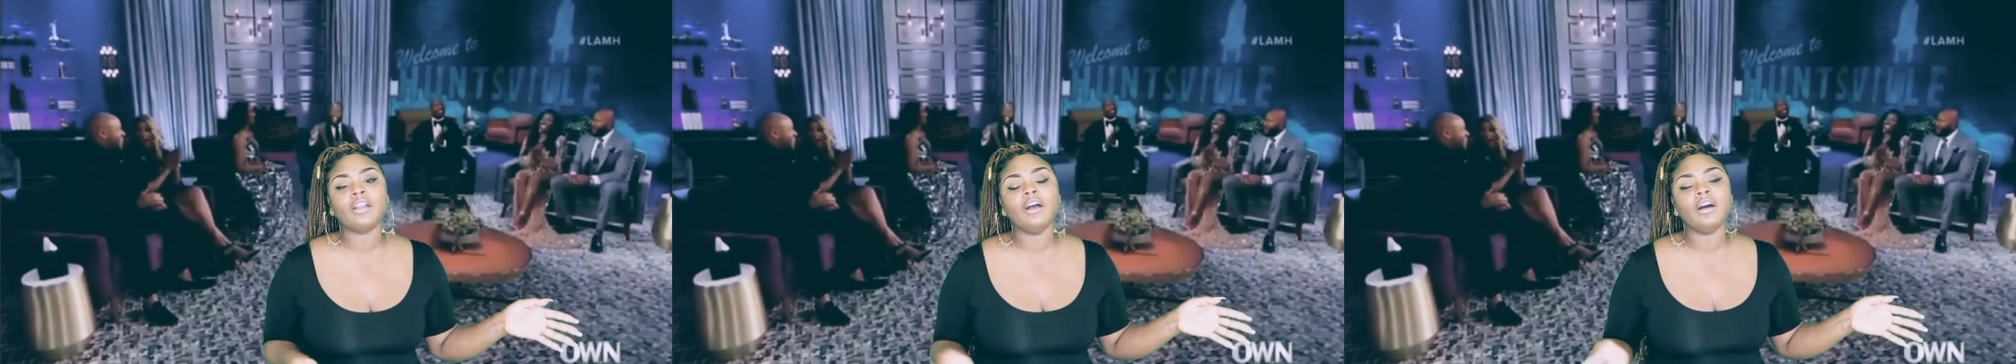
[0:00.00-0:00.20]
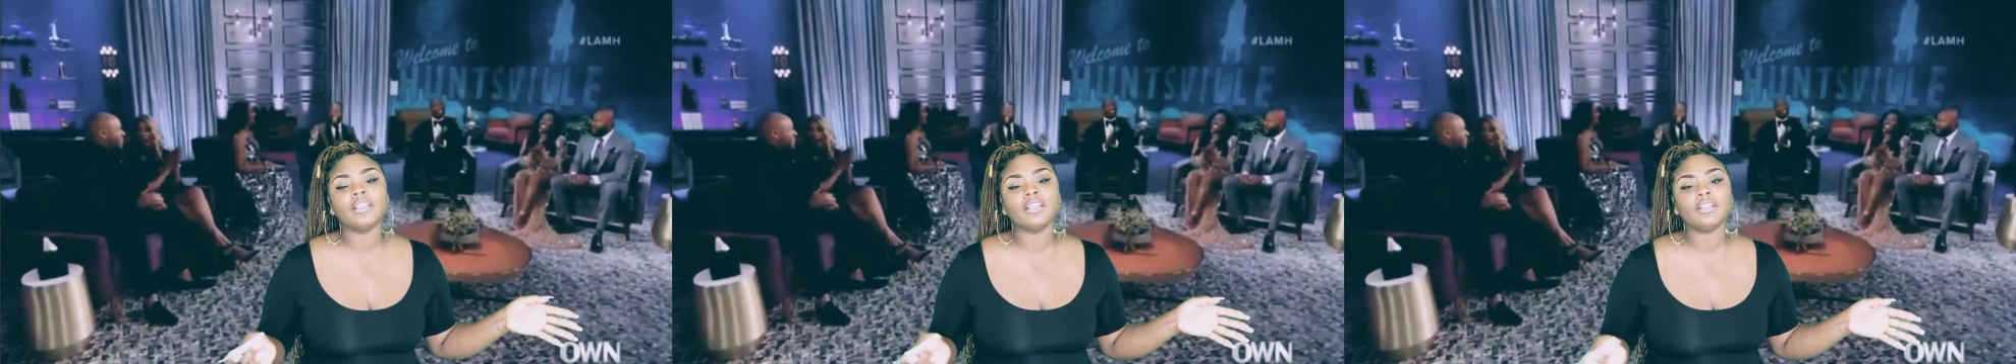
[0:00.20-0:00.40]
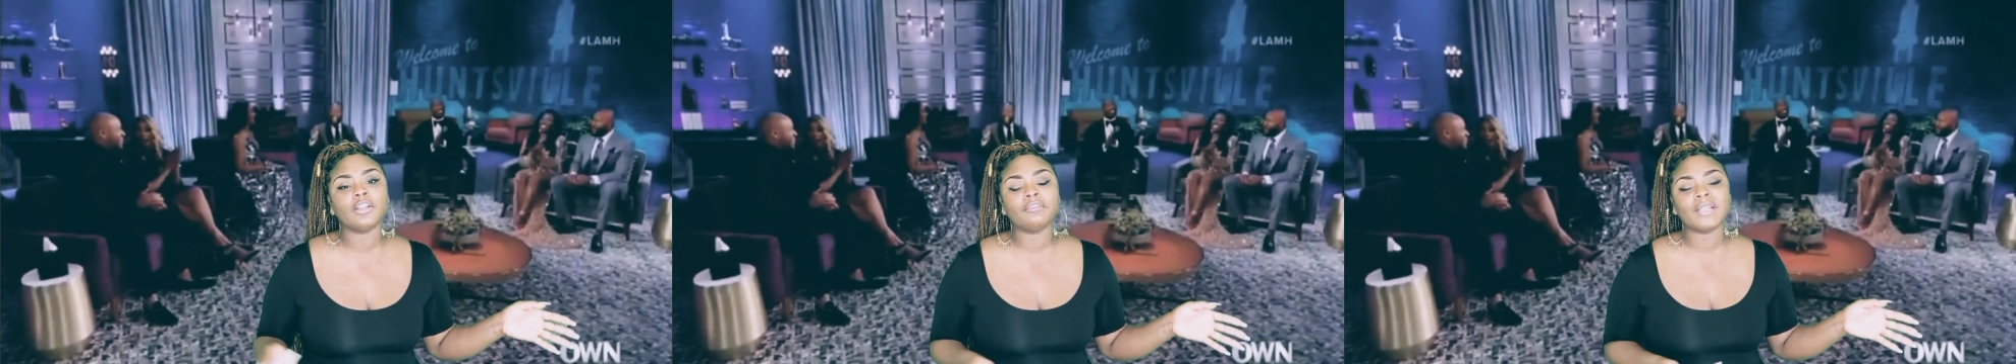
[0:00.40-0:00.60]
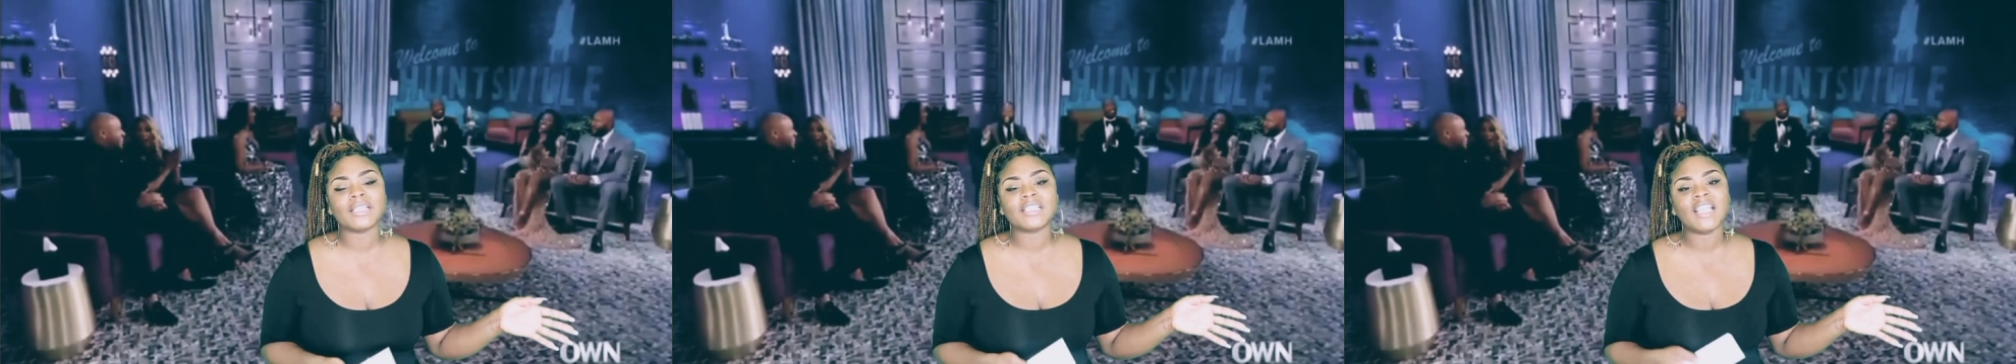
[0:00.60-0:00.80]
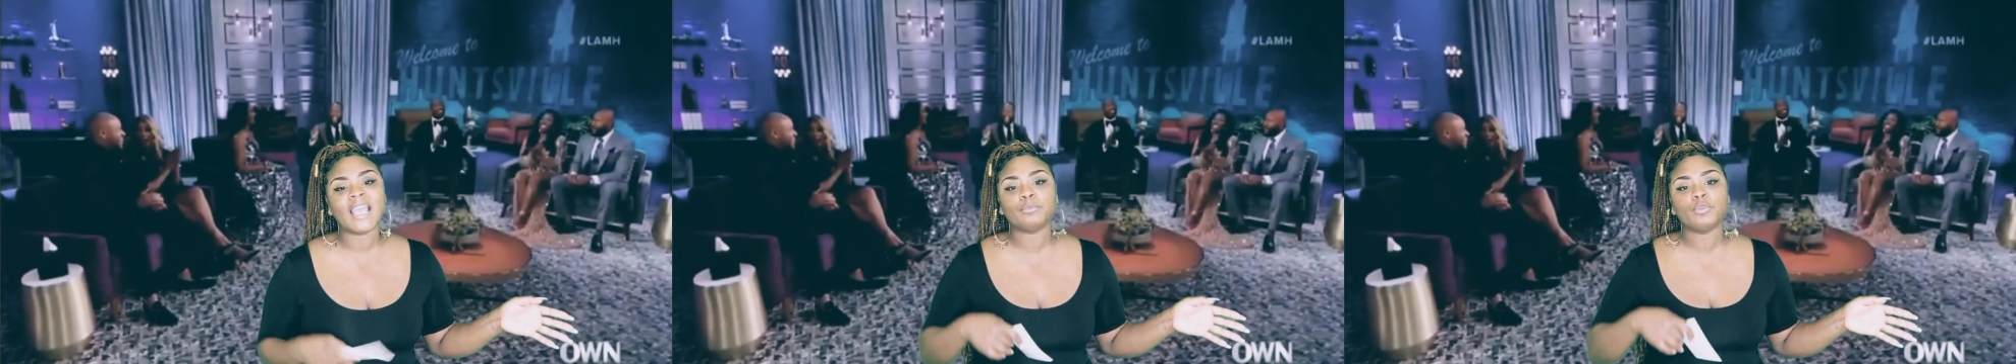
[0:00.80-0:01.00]
God done already
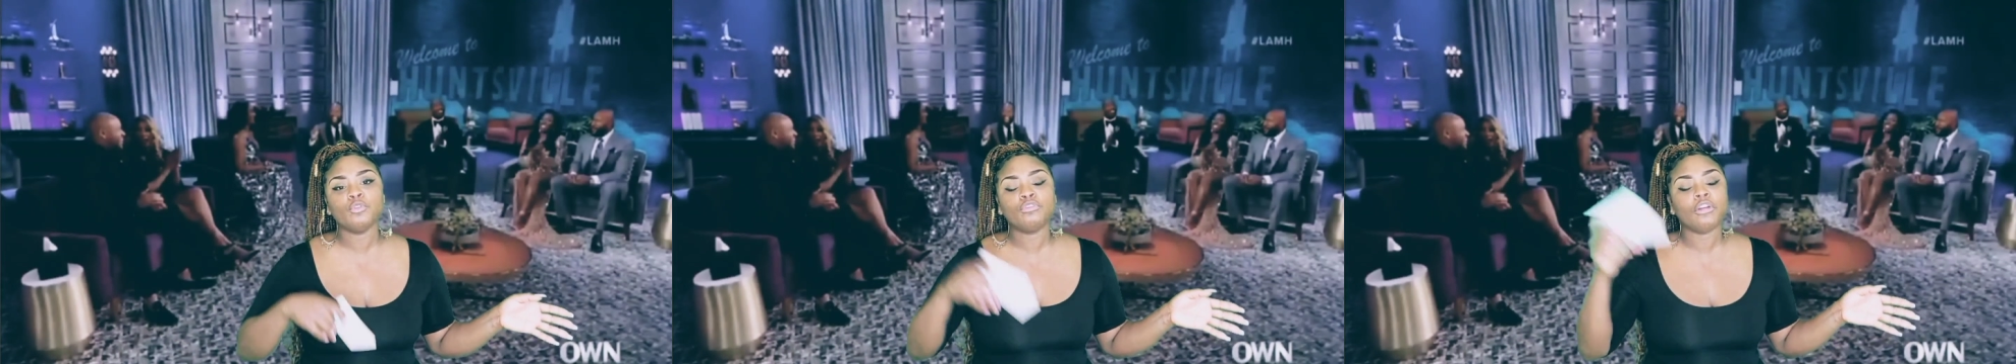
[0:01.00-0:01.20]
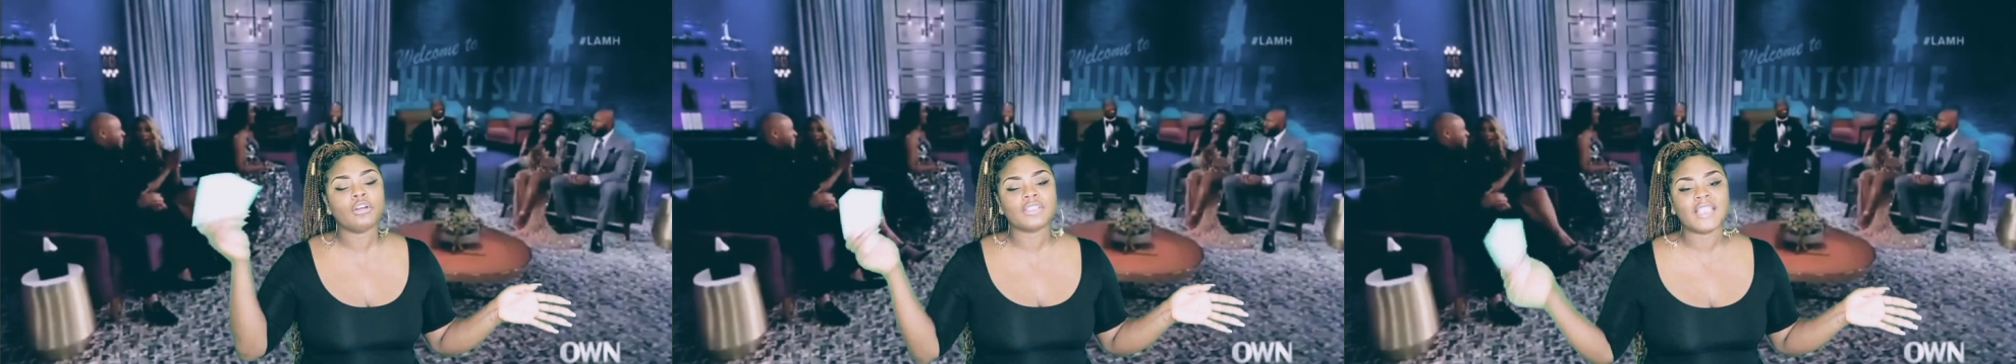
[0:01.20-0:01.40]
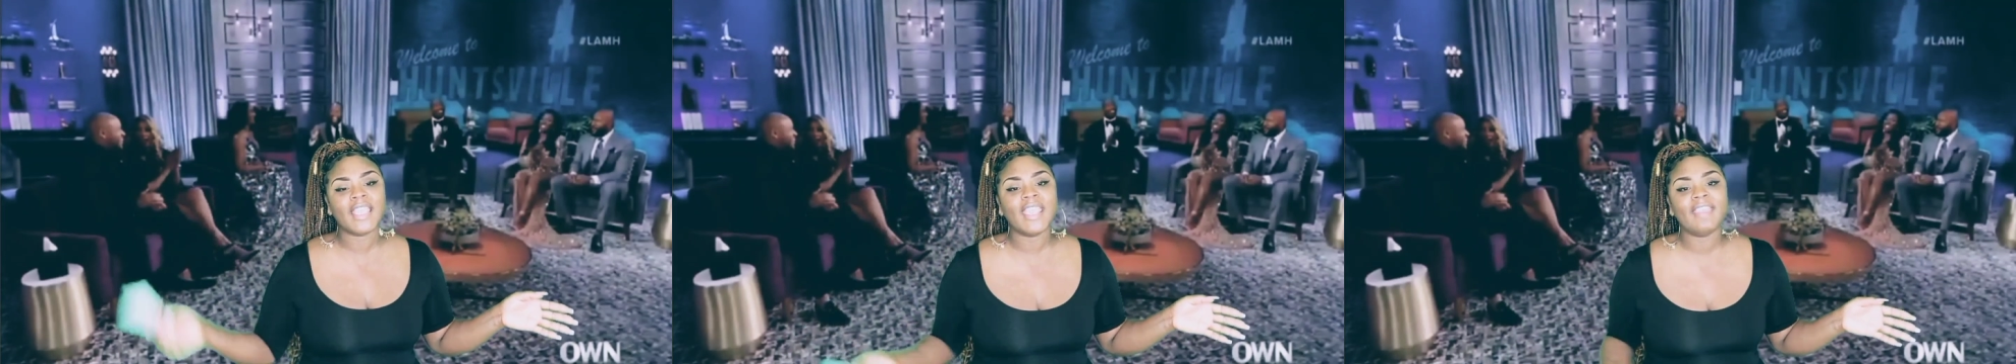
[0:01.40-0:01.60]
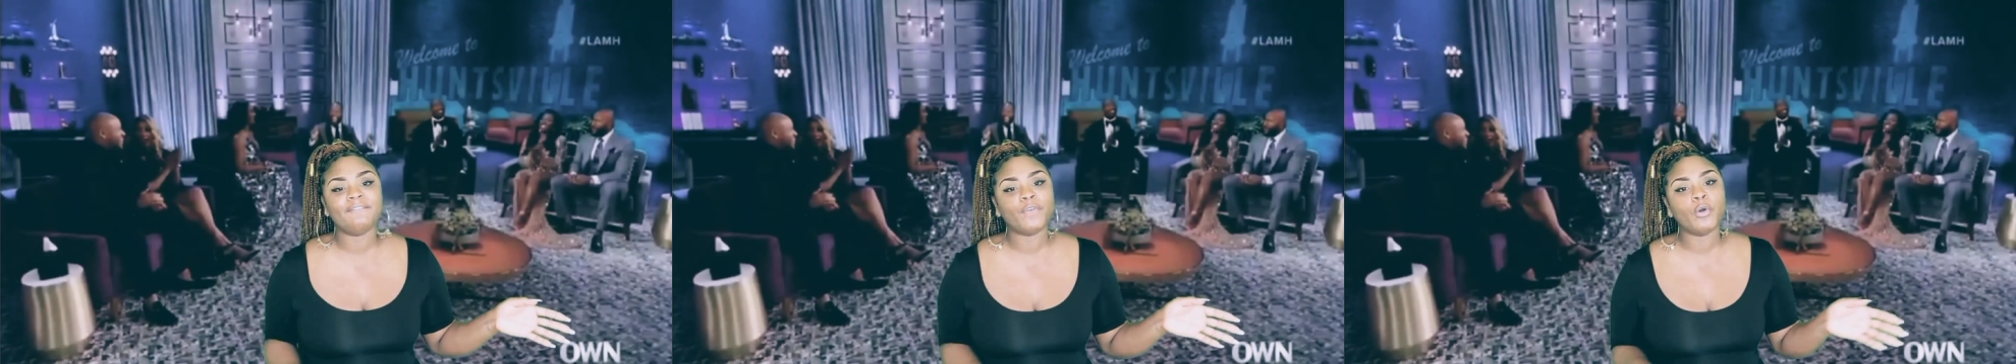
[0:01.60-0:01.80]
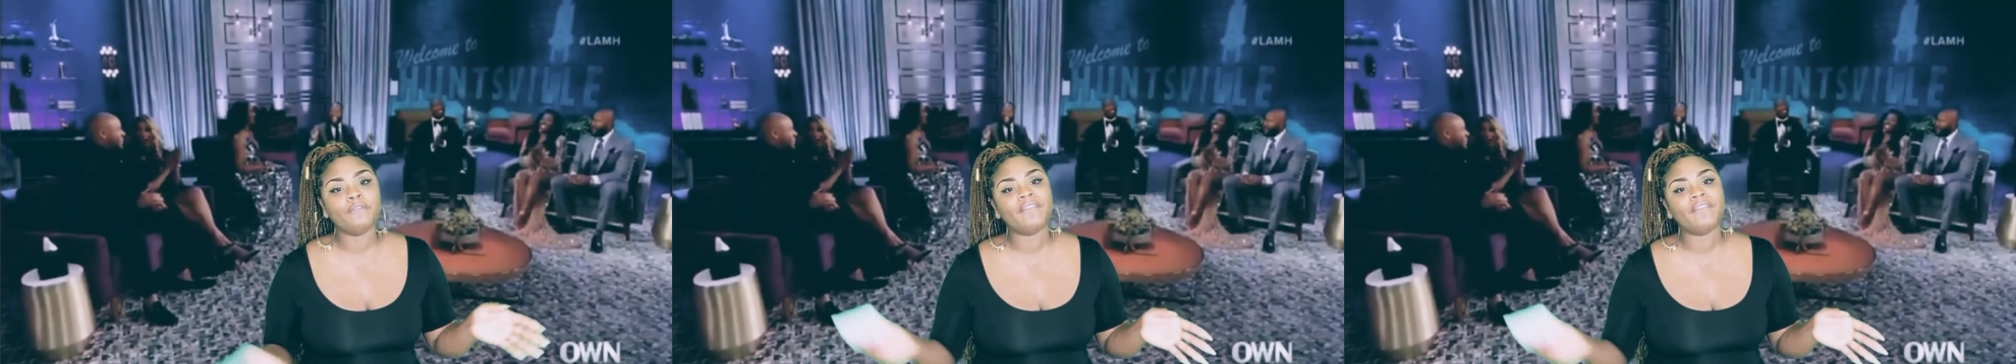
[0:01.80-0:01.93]
slapped you across the head four